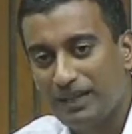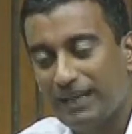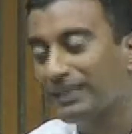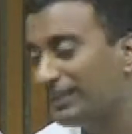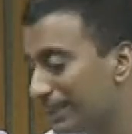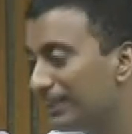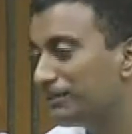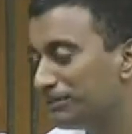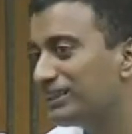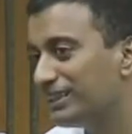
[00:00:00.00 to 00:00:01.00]
And
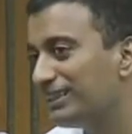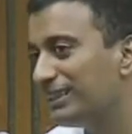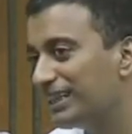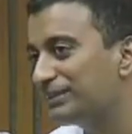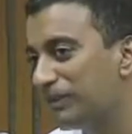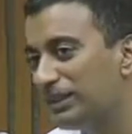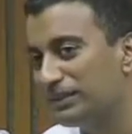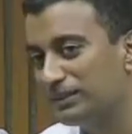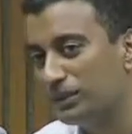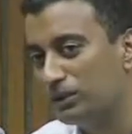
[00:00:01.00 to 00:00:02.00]
let me try and explain
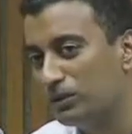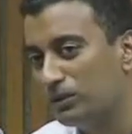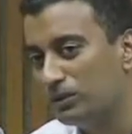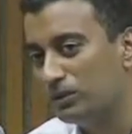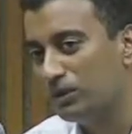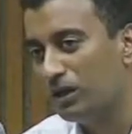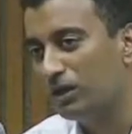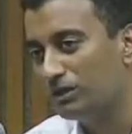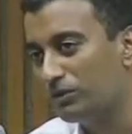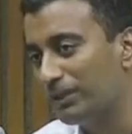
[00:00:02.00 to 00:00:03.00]
it as I go
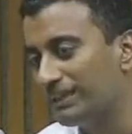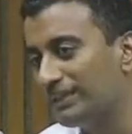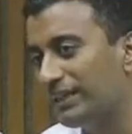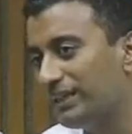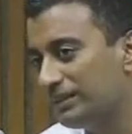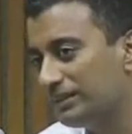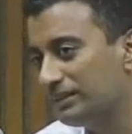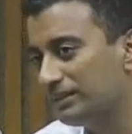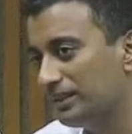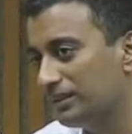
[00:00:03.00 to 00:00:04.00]
along. The way I titled it
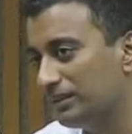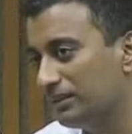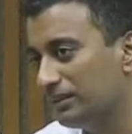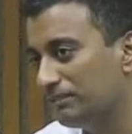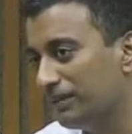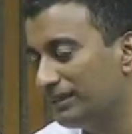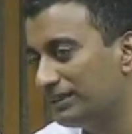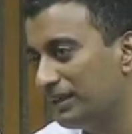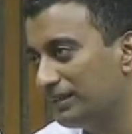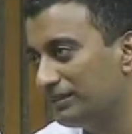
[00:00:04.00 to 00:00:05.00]
is that I
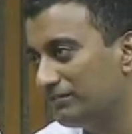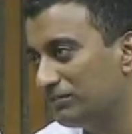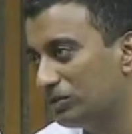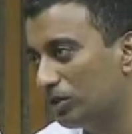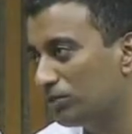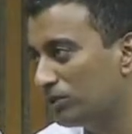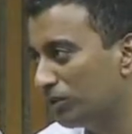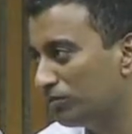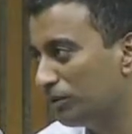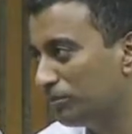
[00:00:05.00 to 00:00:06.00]
said I'll talk about
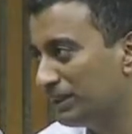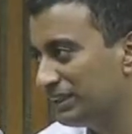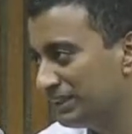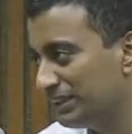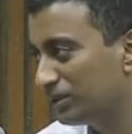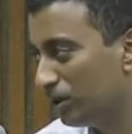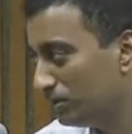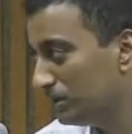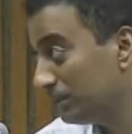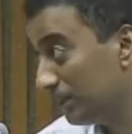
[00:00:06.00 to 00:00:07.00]
software patents in the
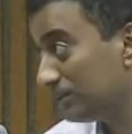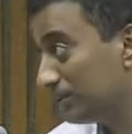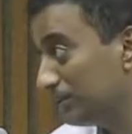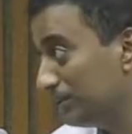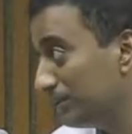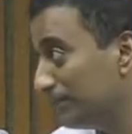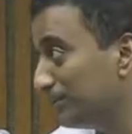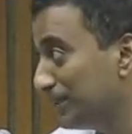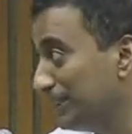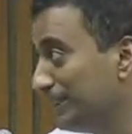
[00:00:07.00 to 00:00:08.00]
commons. That's the whole
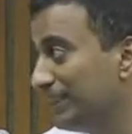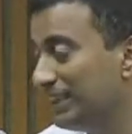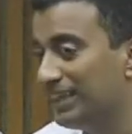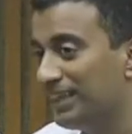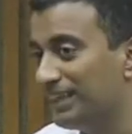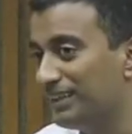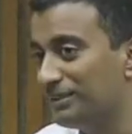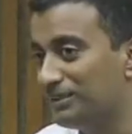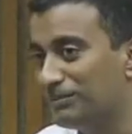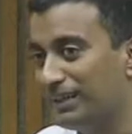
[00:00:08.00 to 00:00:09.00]
seminar.
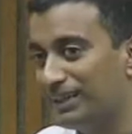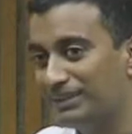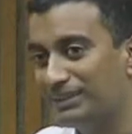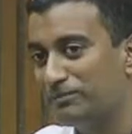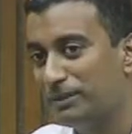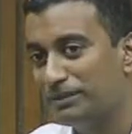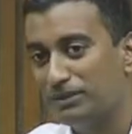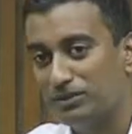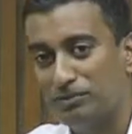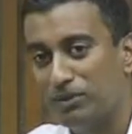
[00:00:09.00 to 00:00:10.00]
And I just appended